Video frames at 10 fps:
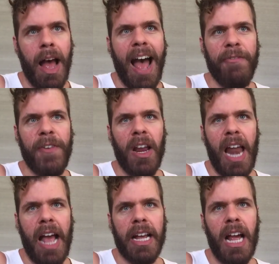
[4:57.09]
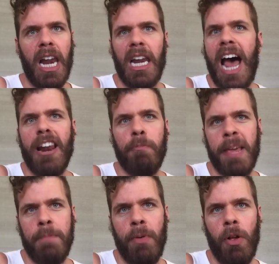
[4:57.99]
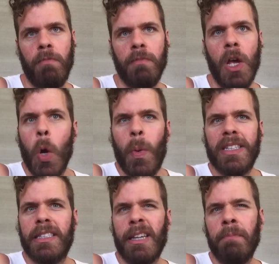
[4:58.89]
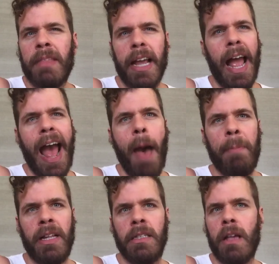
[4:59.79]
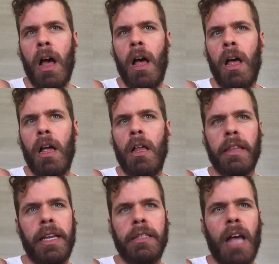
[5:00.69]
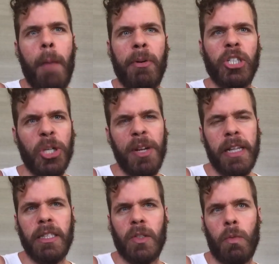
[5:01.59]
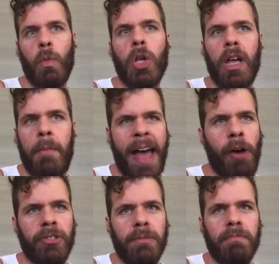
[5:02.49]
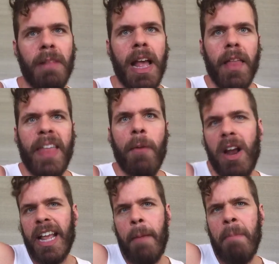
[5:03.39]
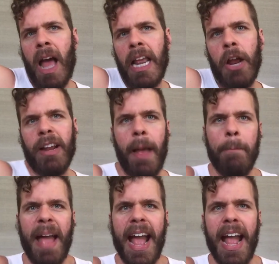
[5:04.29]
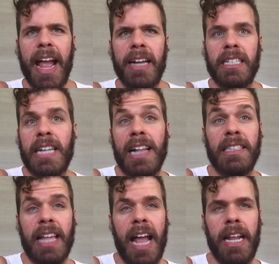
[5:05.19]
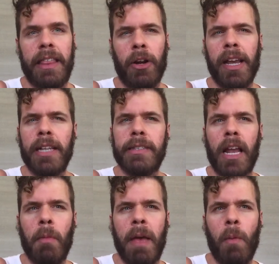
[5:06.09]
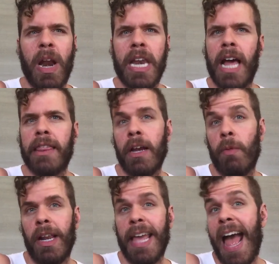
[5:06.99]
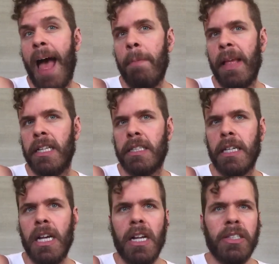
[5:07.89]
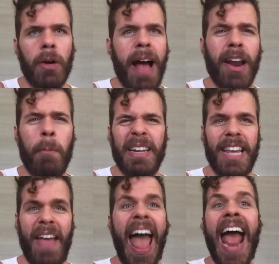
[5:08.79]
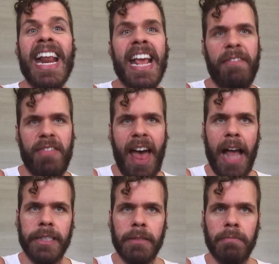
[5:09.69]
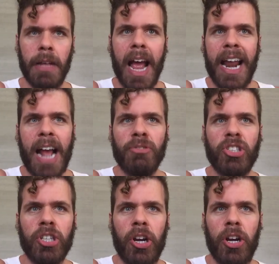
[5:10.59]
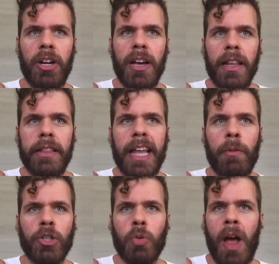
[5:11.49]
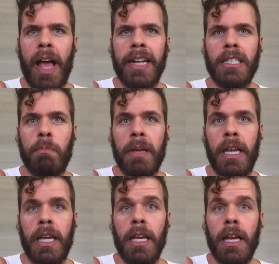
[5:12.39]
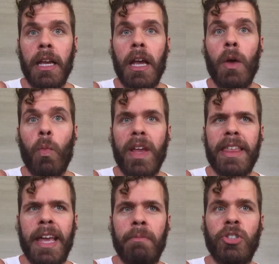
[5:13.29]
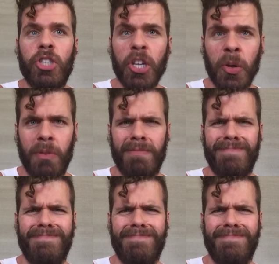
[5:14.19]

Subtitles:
I feel like a lot of people, when something happens, all these opportunists will come out. They to get money or get paid to not say anything or get a settlement when nothing really happened. So I don't believe any of that. And I'm sure that they were trying to be with him too.